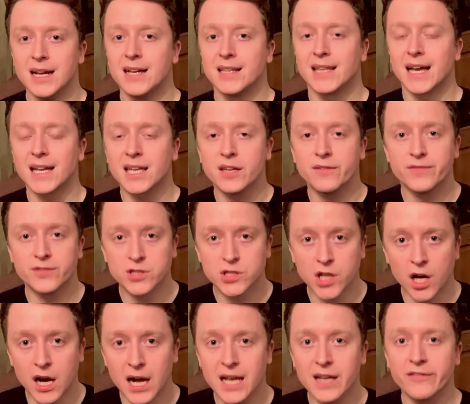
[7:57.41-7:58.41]
Thank you for
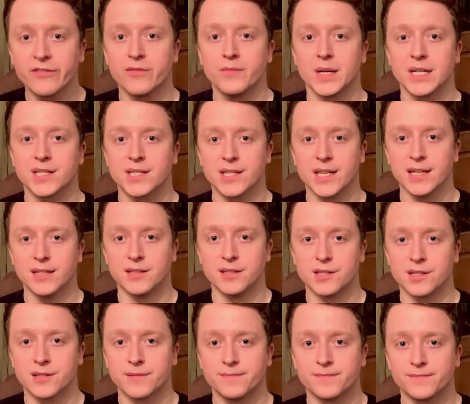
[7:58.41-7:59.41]
dying for my
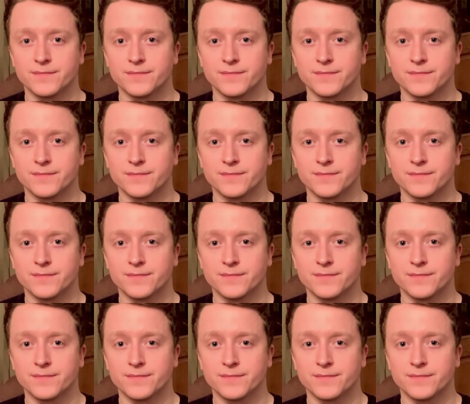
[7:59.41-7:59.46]
sins.